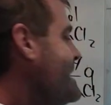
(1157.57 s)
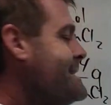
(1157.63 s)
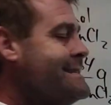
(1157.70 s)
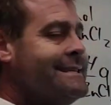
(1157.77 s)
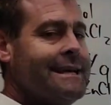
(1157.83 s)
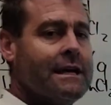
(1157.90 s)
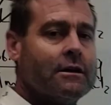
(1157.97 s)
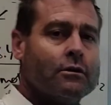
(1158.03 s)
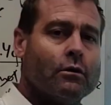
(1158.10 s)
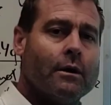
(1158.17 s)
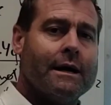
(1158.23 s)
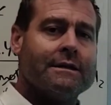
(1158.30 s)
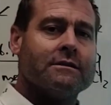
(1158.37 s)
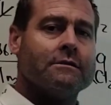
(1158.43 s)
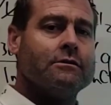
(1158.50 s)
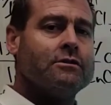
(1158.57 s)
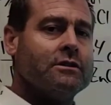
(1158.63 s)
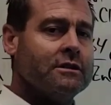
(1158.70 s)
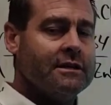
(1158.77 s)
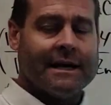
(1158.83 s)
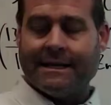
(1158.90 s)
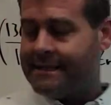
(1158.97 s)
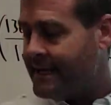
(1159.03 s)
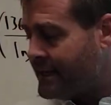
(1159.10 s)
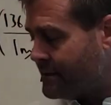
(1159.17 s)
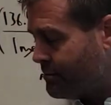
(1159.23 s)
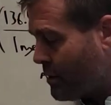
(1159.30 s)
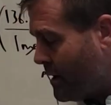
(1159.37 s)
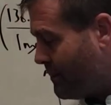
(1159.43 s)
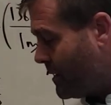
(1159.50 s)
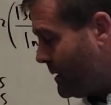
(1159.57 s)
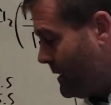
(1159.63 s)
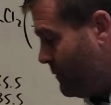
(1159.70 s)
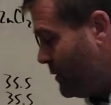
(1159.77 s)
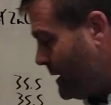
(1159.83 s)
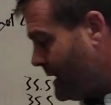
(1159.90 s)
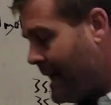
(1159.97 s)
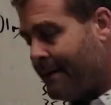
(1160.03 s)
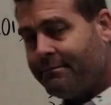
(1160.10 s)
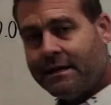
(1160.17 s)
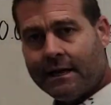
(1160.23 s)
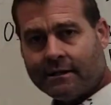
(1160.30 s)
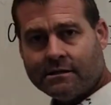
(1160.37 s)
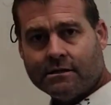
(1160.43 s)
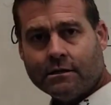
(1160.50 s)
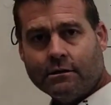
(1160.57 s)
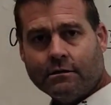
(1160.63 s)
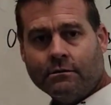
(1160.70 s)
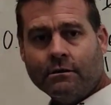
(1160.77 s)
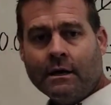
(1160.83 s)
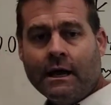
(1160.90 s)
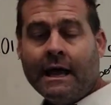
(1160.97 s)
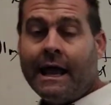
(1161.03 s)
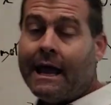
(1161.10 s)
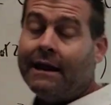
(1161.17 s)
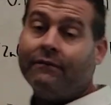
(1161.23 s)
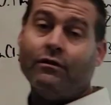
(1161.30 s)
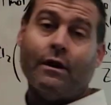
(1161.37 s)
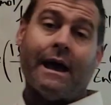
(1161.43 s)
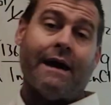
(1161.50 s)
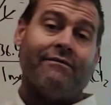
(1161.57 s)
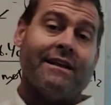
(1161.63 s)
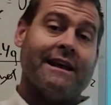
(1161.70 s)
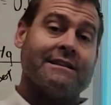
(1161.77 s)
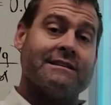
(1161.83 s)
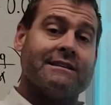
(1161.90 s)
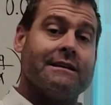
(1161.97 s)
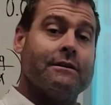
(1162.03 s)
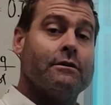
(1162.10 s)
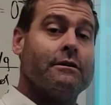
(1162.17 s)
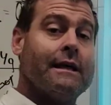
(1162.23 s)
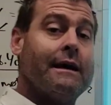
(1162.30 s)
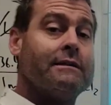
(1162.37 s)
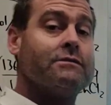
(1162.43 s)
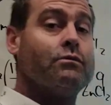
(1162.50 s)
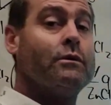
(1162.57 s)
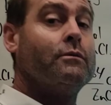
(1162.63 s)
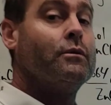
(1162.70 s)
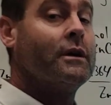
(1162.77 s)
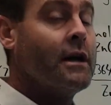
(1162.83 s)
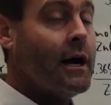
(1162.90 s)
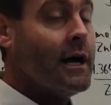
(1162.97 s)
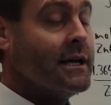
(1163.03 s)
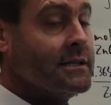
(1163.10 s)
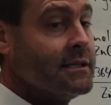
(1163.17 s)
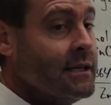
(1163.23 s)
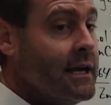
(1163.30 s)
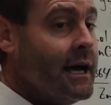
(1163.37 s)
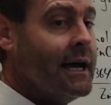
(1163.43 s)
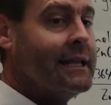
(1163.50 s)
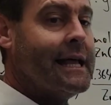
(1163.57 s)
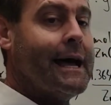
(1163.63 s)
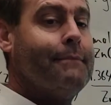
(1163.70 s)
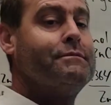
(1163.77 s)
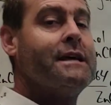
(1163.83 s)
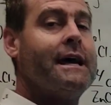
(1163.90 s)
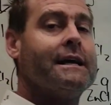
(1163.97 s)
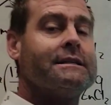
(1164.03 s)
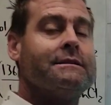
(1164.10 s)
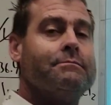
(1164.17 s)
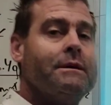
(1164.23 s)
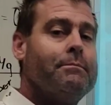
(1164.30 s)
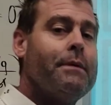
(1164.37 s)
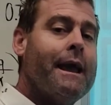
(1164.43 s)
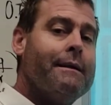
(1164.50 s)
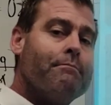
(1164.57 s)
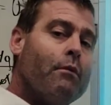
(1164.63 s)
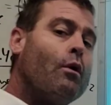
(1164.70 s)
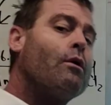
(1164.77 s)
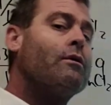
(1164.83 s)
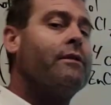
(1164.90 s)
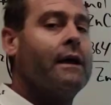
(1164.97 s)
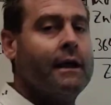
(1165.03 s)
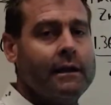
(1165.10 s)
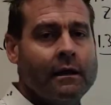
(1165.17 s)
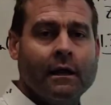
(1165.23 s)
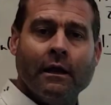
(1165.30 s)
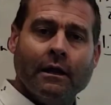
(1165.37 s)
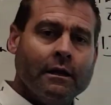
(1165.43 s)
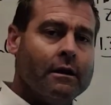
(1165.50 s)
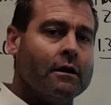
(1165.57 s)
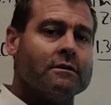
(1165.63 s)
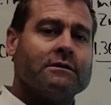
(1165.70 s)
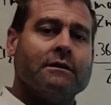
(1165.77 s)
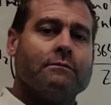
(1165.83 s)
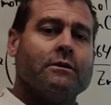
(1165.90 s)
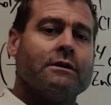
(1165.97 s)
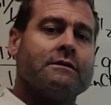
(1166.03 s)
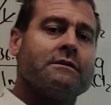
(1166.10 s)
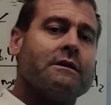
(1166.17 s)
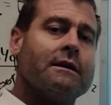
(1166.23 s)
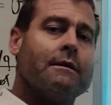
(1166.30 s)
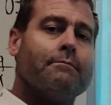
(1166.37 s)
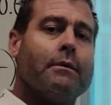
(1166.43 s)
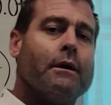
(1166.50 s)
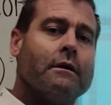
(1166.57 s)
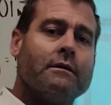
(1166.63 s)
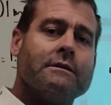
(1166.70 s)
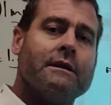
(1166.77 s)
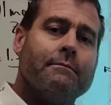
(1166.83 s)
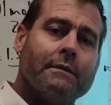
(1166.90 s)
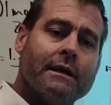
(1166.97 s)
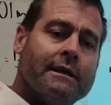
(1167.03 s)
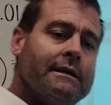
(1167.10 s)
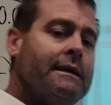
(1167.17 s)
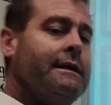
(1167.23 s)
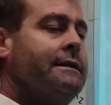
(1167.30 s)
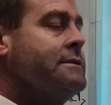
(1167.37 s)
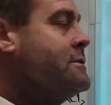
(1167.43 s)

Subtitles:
zinc chloride solution. You guys, that's primarily what lab techs do. And if you have that skill, that's what would cause a lab tech to be paid more than, you know, someone slinging burgers at Mickey D's.